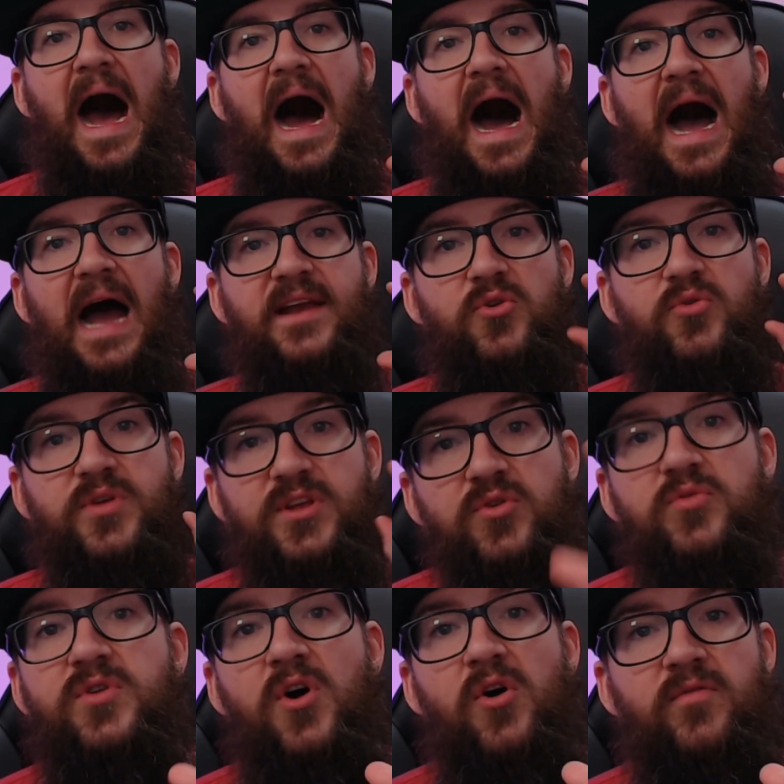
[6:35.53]
I know you
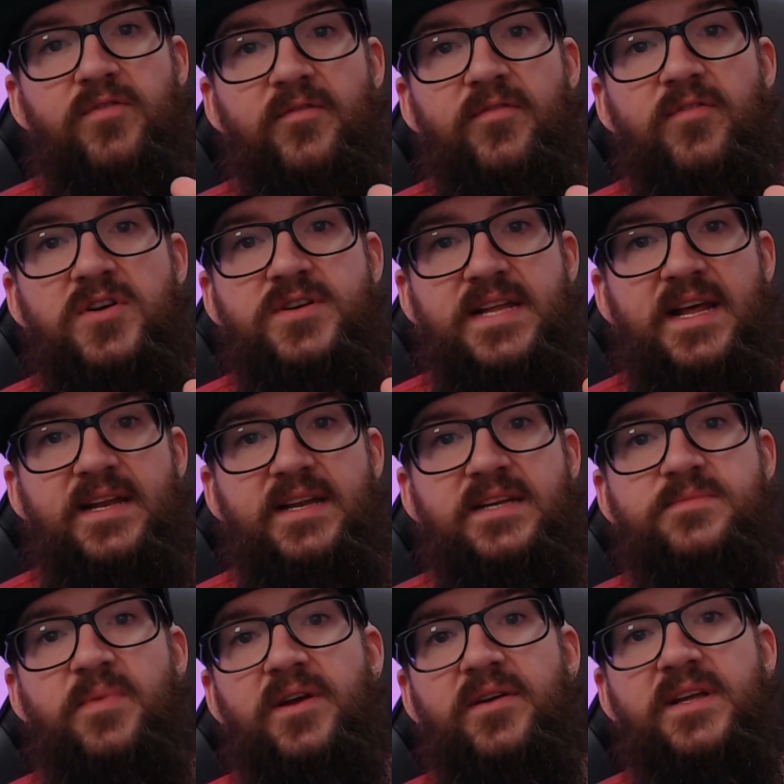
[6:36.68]
know from firsthand
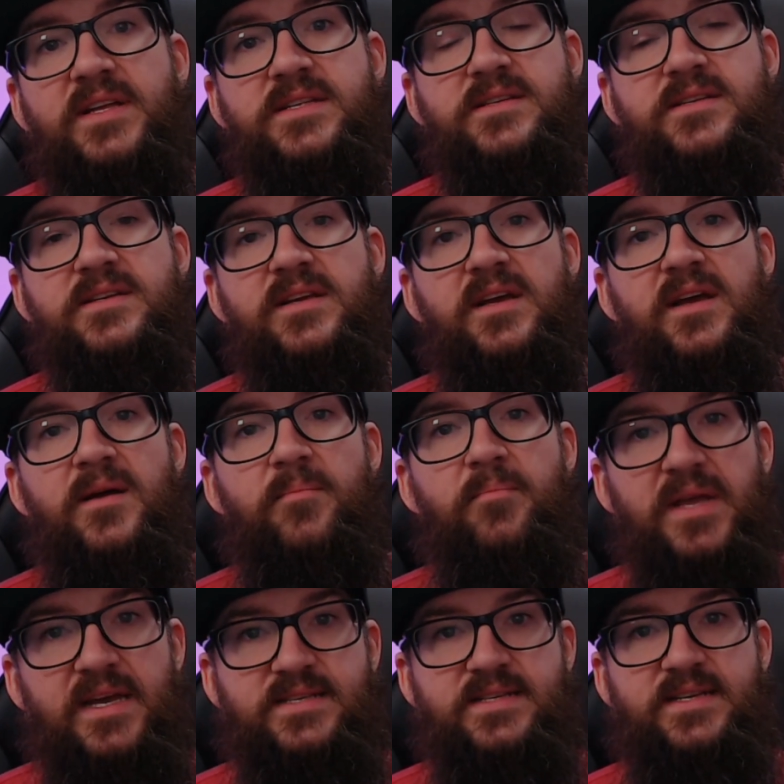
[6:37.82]
experience
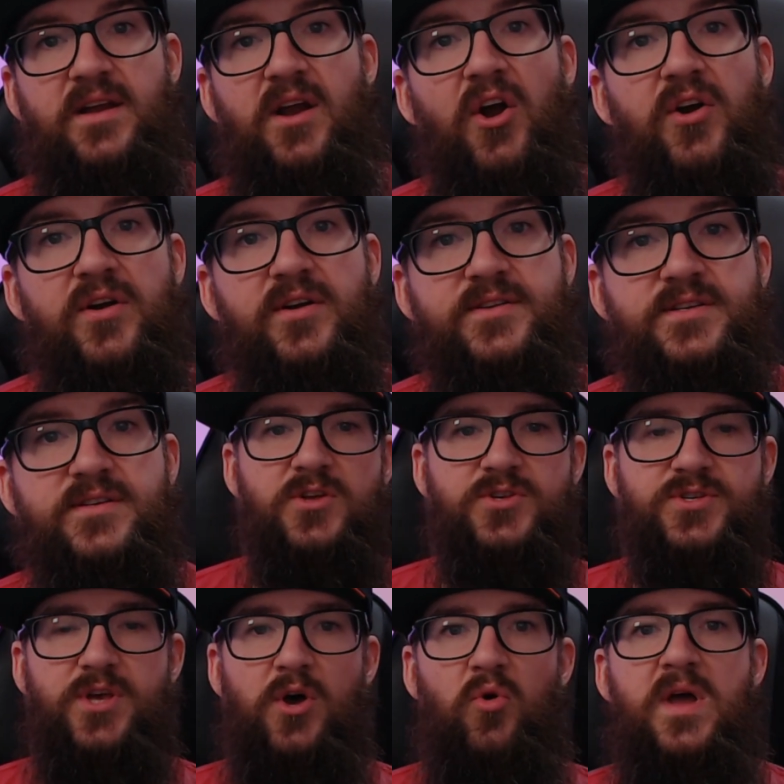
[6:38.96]
because it hurts.
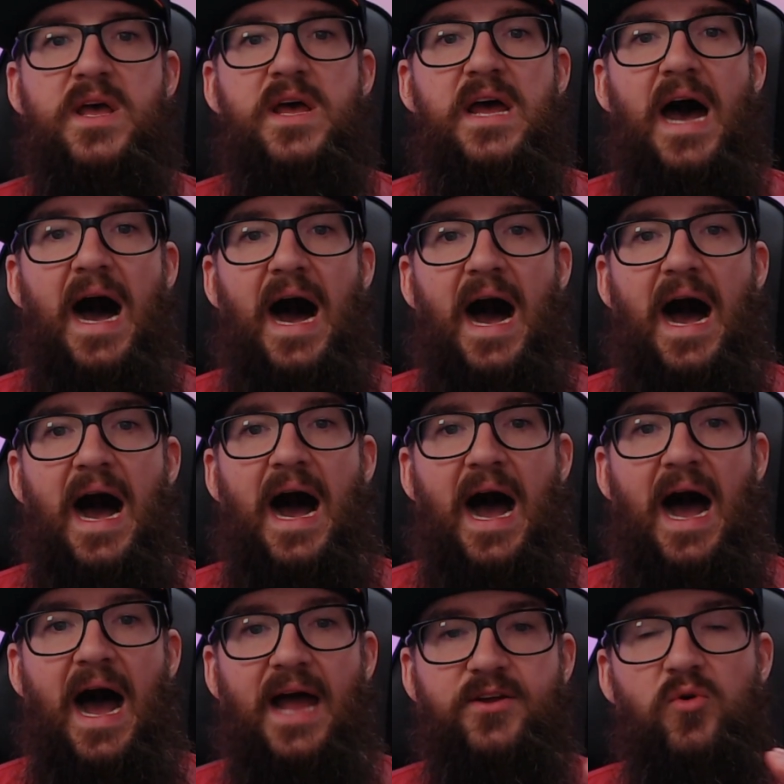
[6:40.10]
So
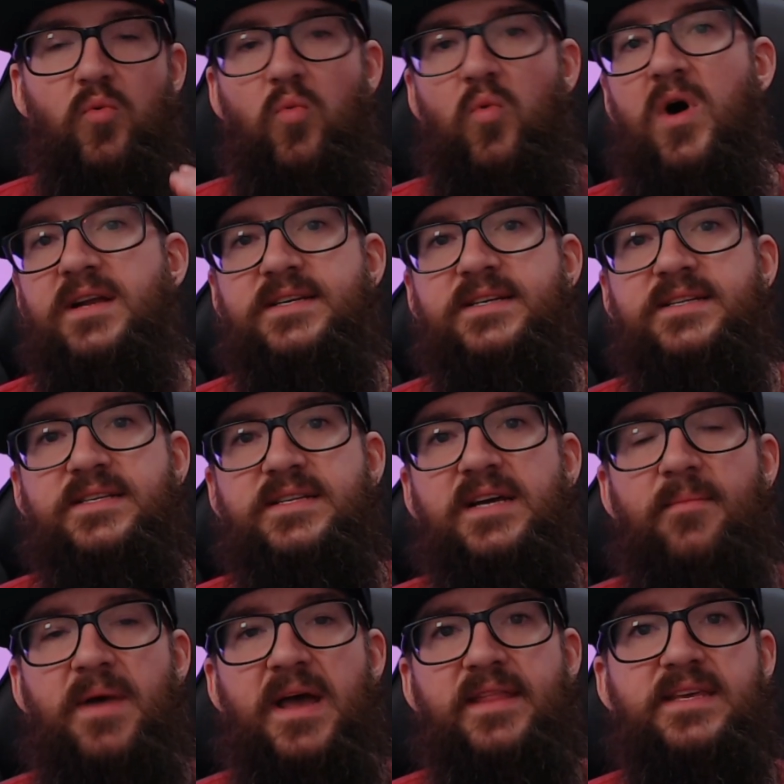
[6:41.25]
I don't want us to
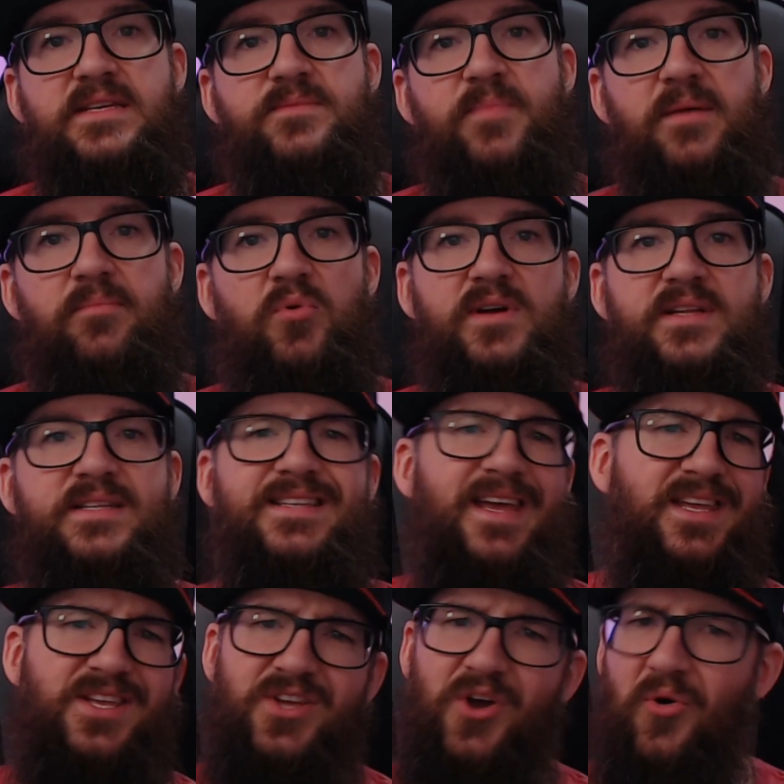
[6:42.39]
come at these people and say,
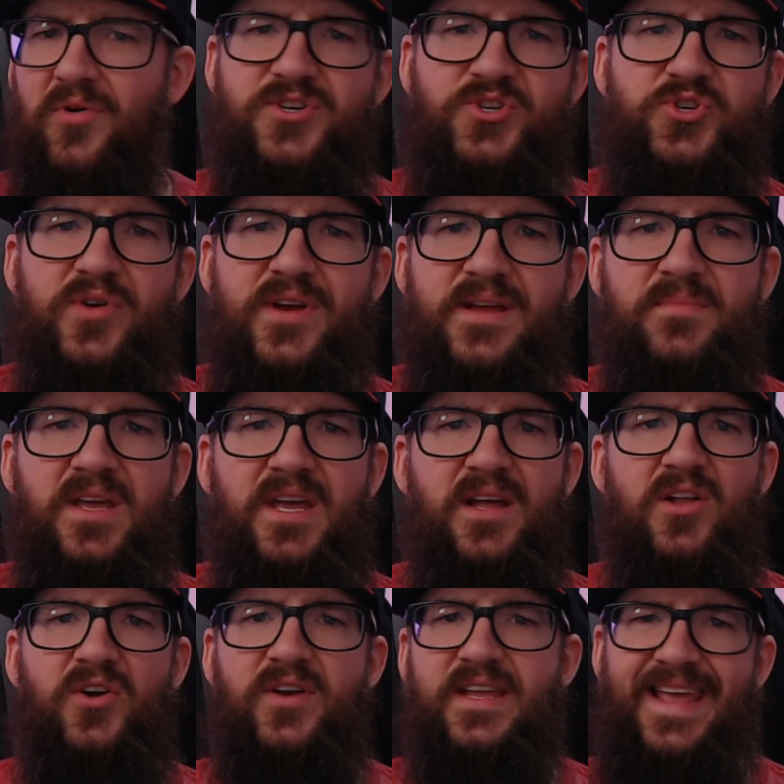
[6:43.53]
you're a dream
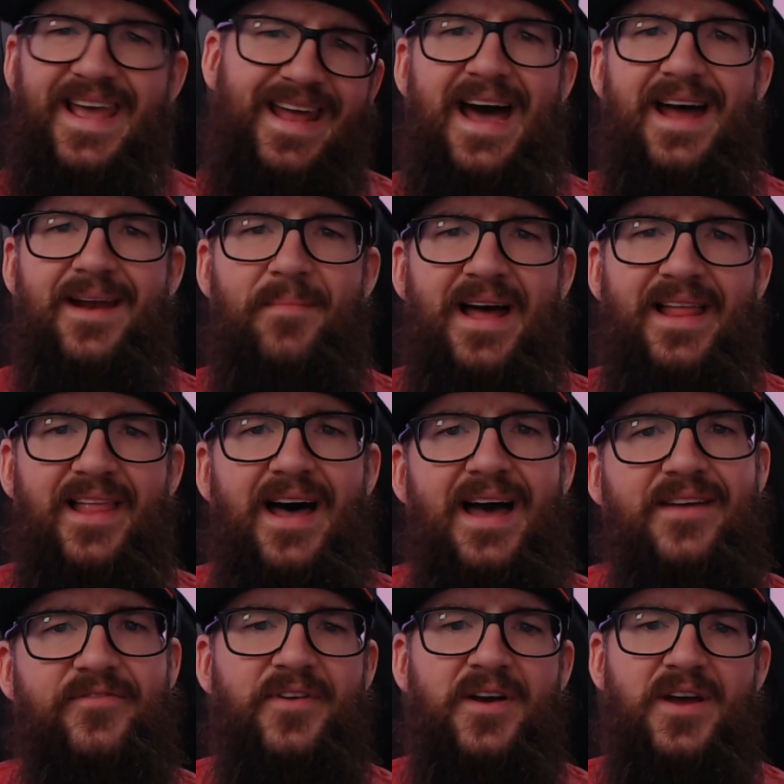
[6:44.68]
killer, get out of my
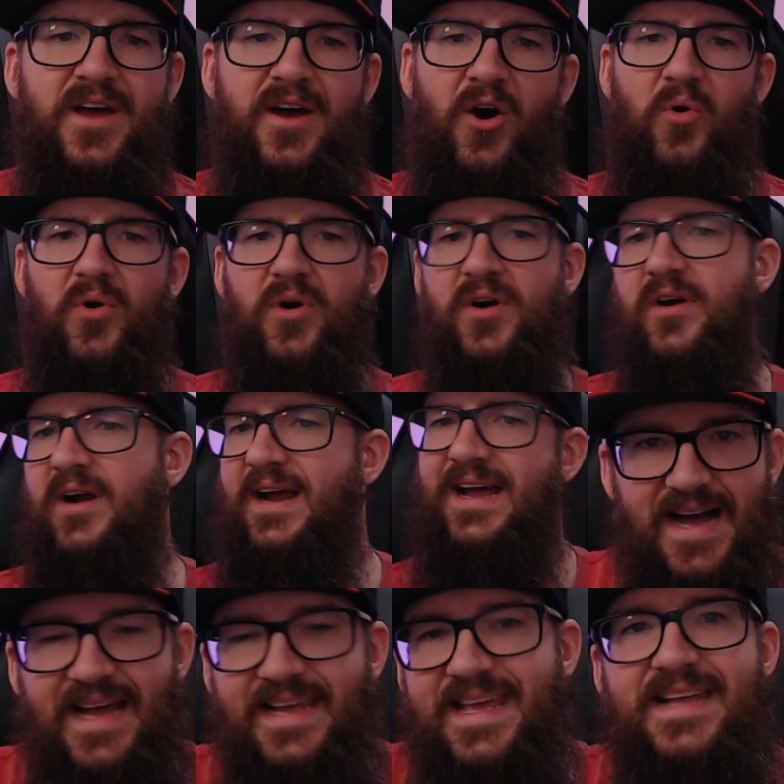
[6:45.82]
life, or
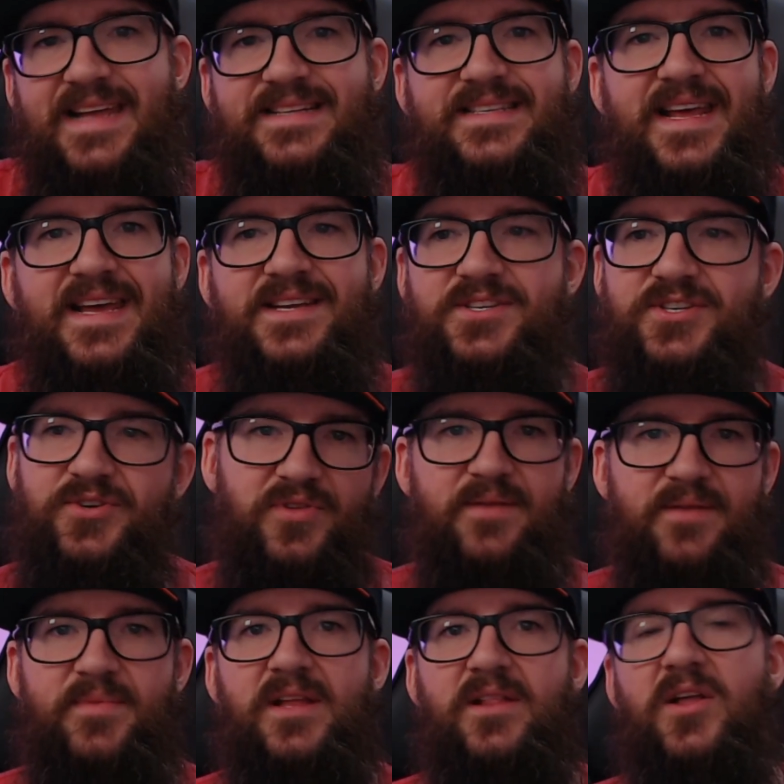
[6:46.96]
I can't stand you,
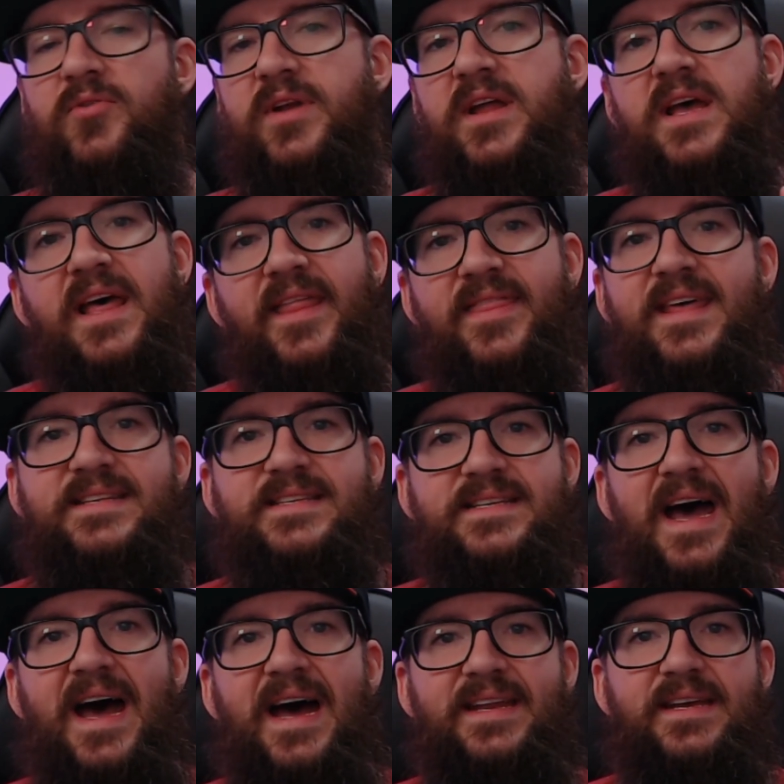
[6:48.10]
leave me alone. That's
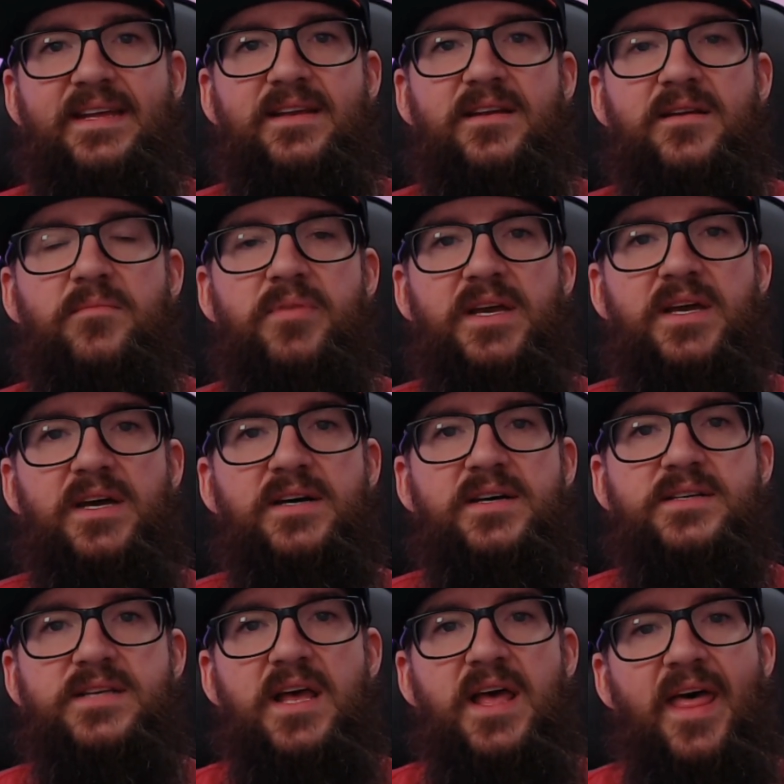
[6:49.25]
not it,
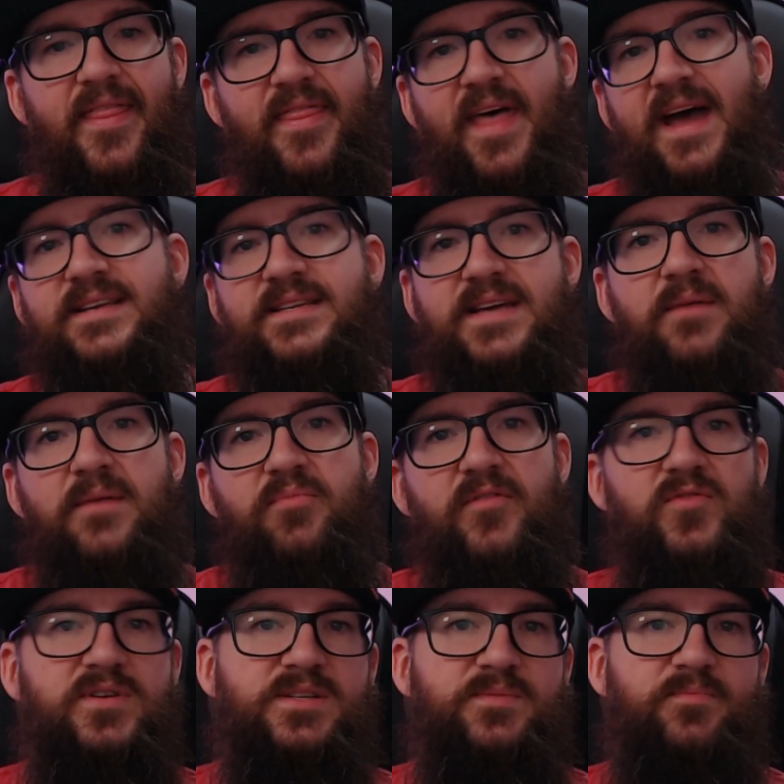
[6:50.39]
because that type of
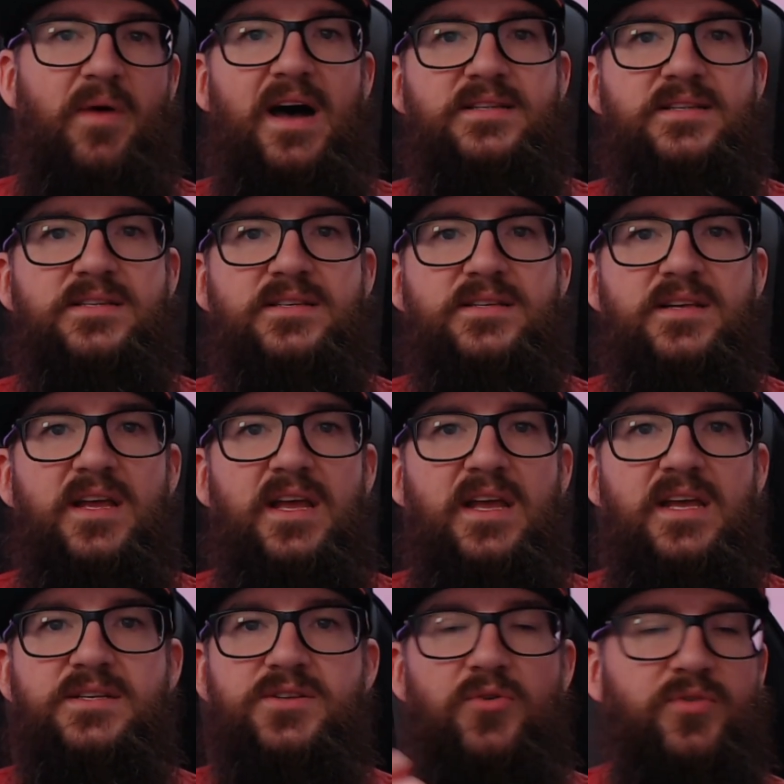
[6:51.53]
response
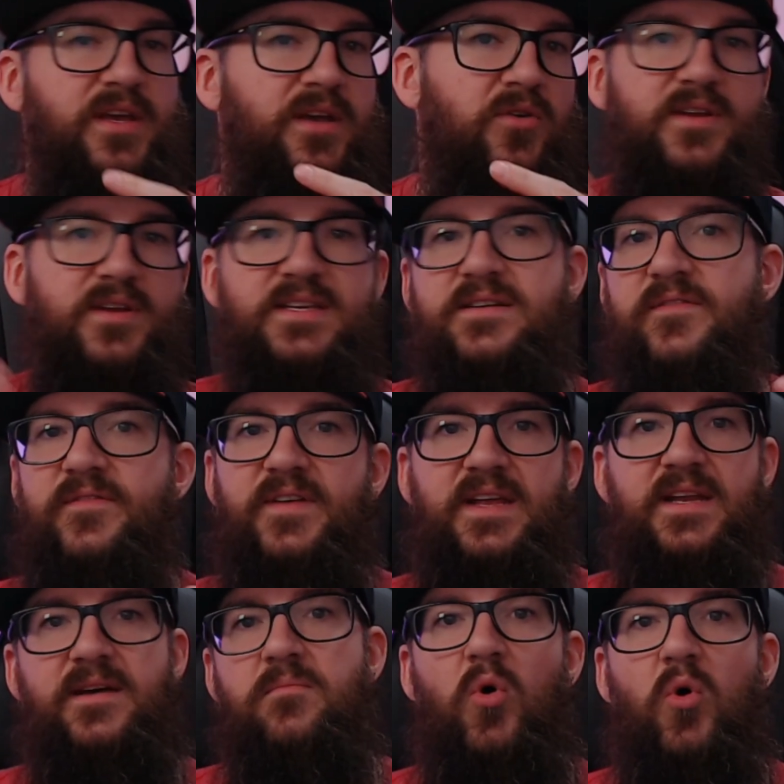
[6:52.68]
is only going to feed
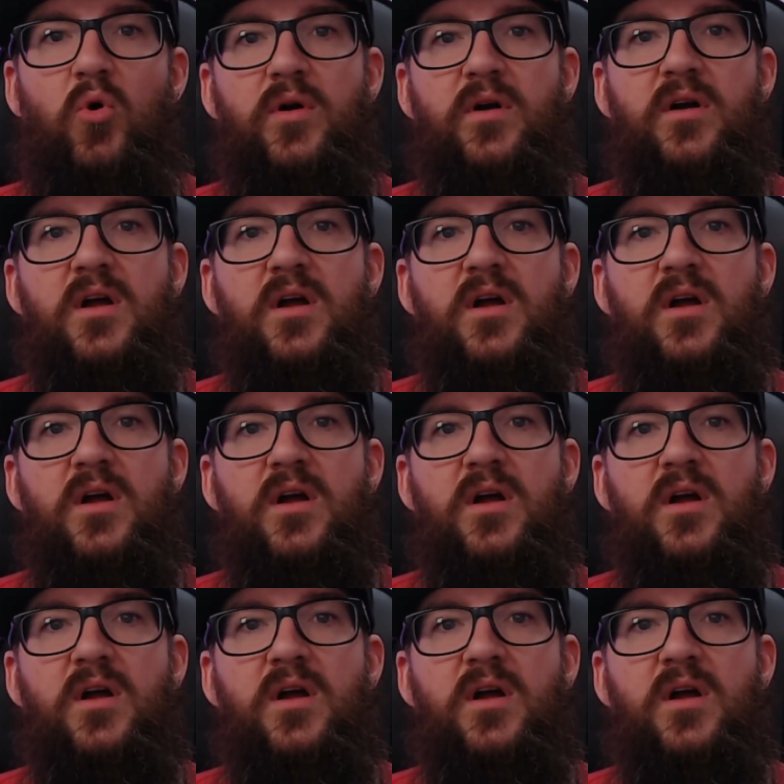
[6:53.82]
it more.